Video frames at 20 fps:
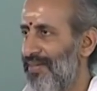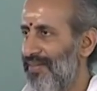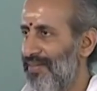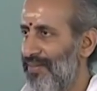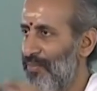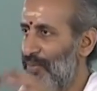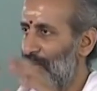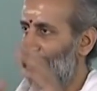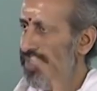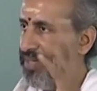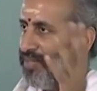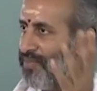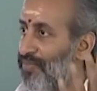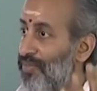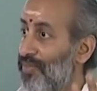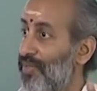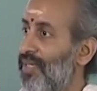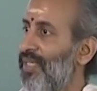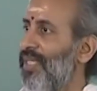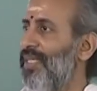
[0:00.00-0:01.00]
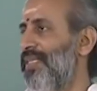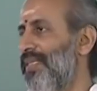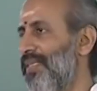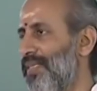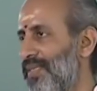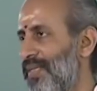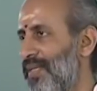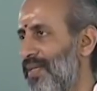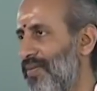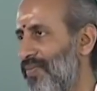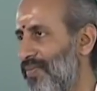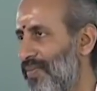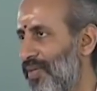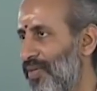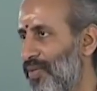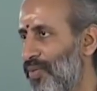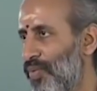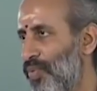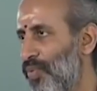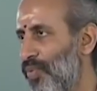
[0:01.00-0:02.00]
body of knowledge itself
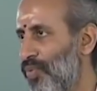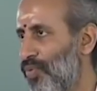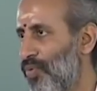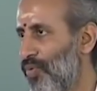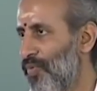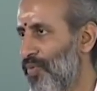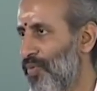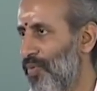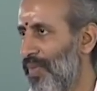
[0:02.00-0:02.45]
into two groups.